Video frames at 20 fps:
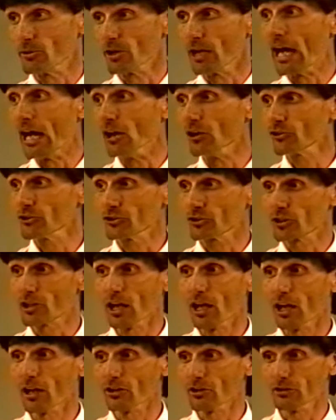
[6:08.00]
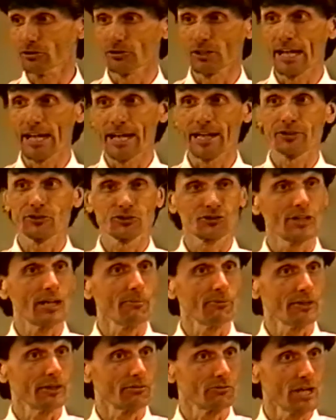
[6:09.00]
up your house, your car, your land, or
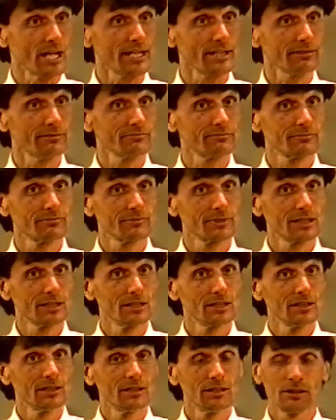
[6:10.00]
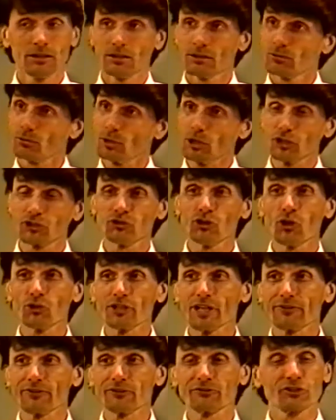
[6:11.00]
something, right? Well, it's
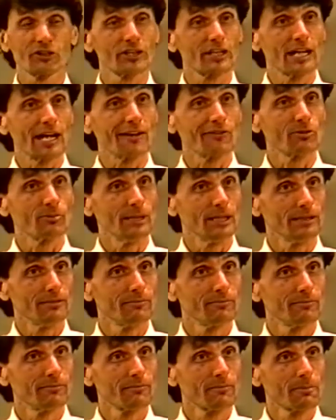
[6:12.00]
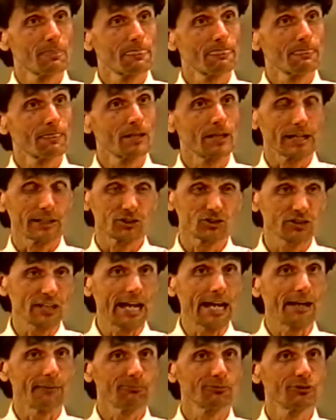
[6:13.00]
no different for the government,
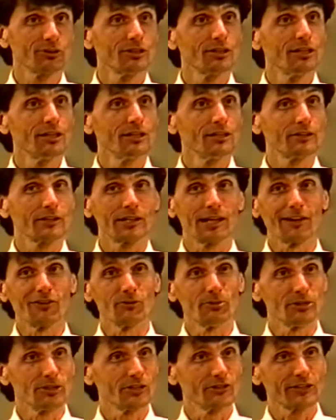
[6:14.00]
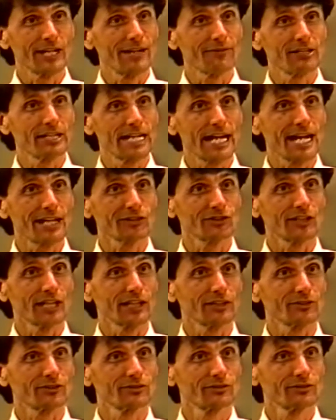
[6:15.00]
except the government doesn't have any
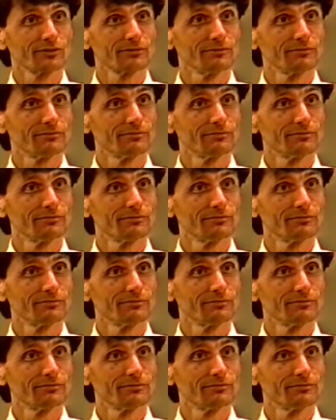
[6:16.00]
assets.